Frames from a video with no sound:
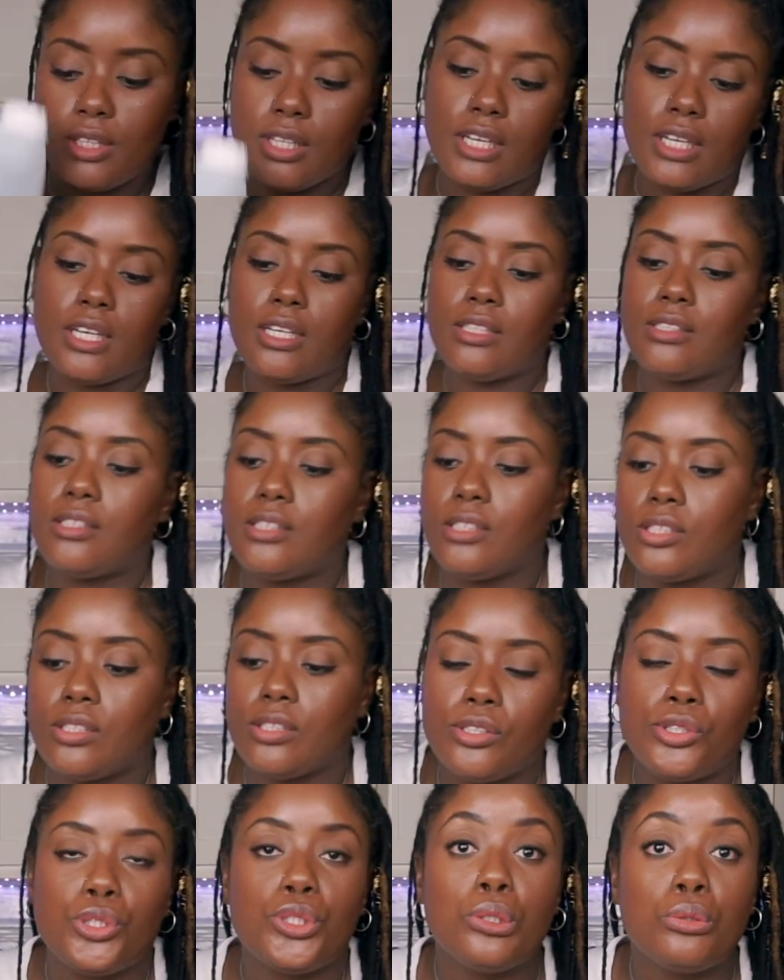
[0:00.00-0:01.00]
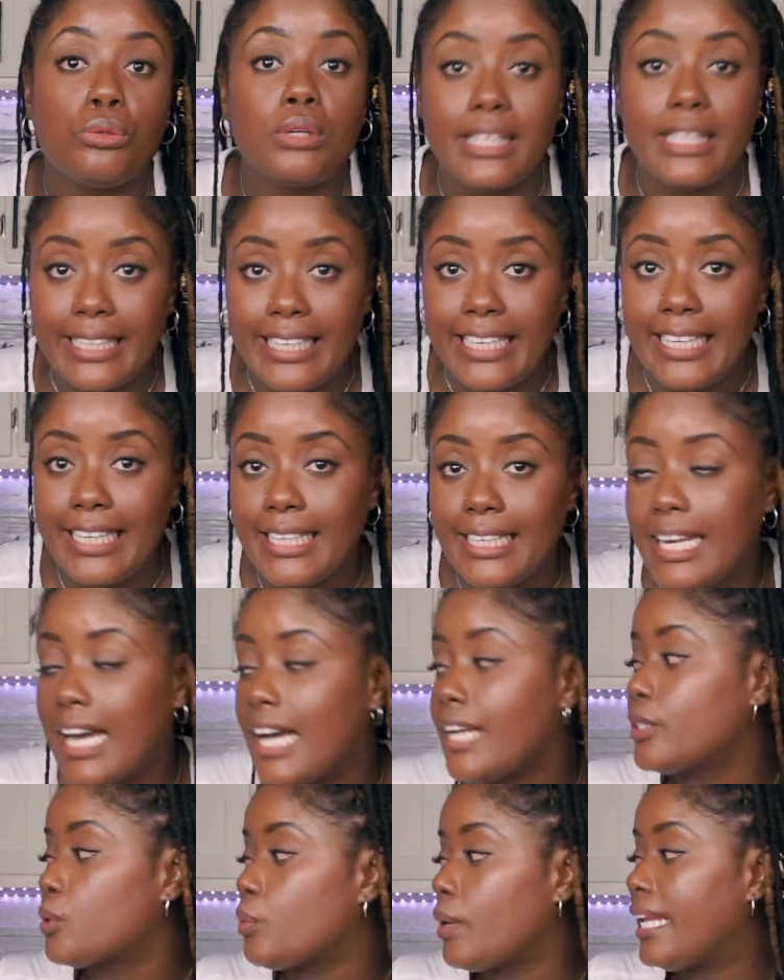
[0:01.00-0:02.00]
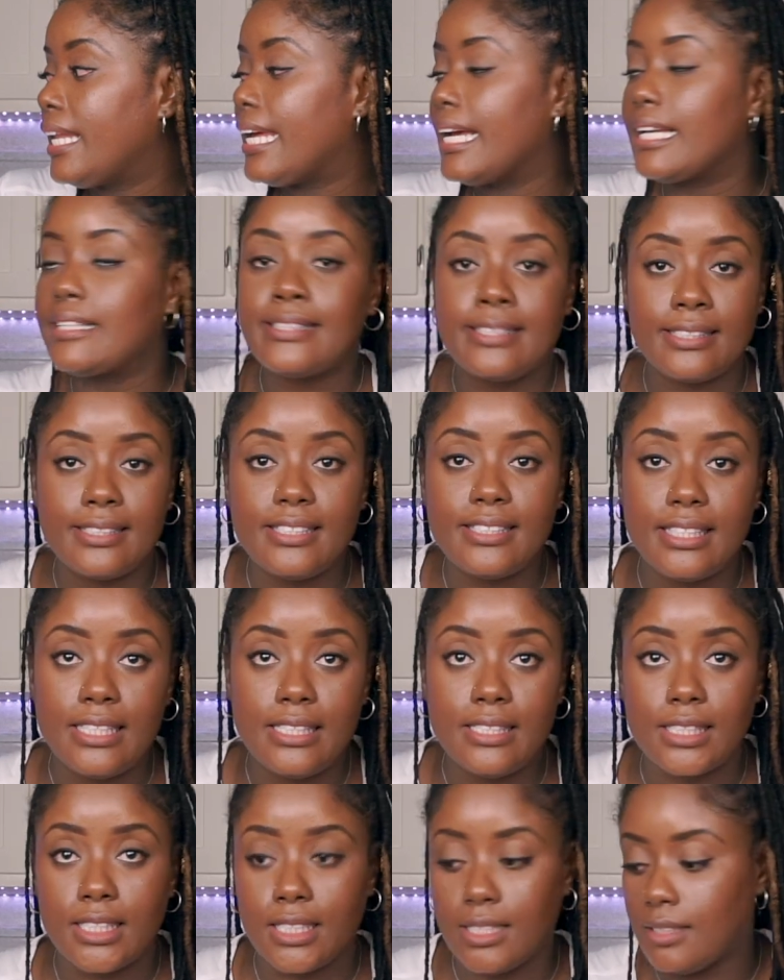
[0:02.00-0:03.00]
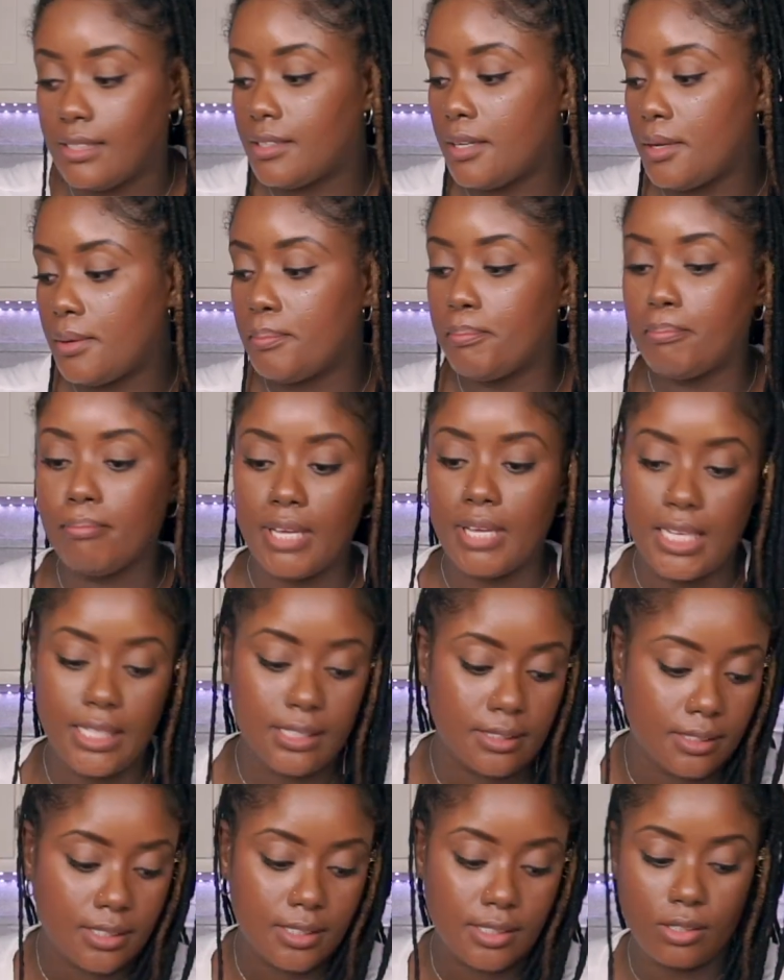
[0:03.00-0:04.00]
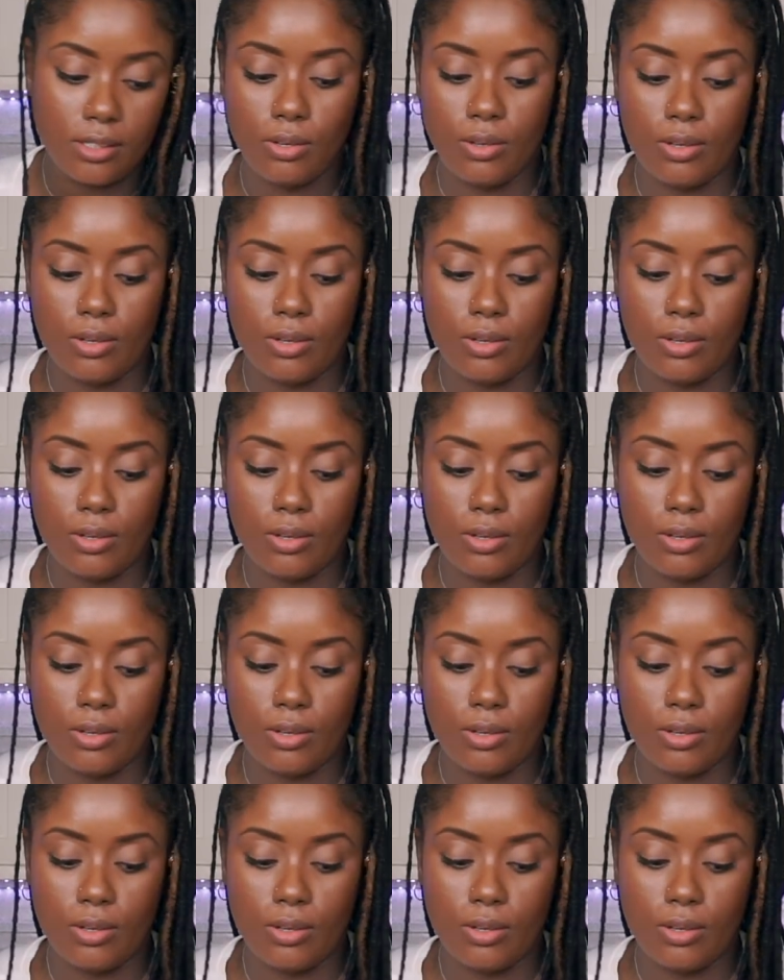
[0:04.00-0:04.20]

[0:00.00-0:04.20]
this to clean as well as to season meat,